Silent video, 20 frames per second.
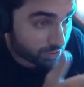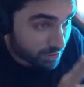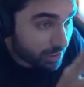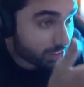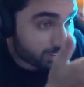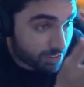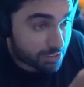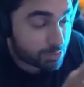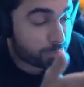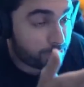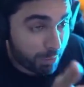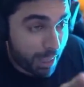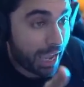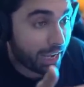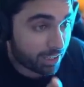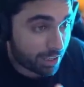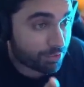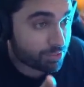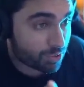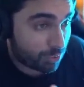see this
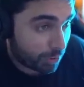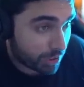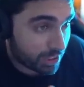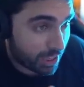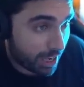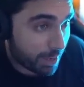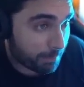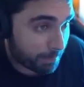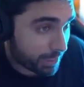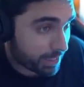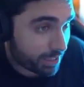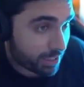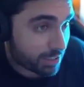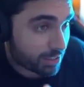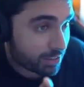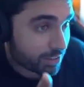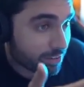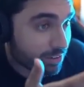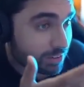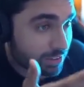Black Ops three gameplay?
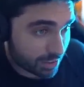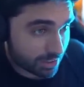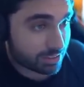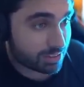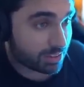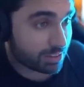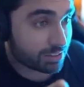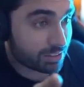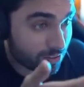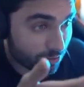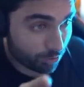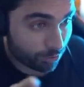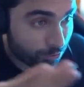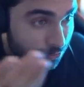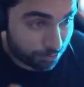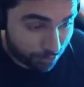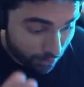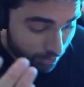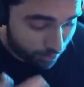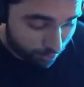This is
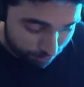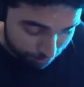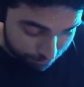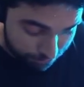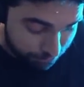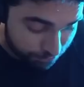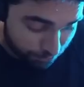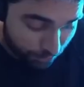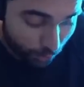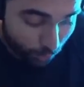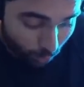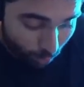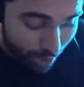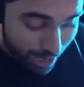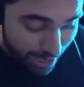for for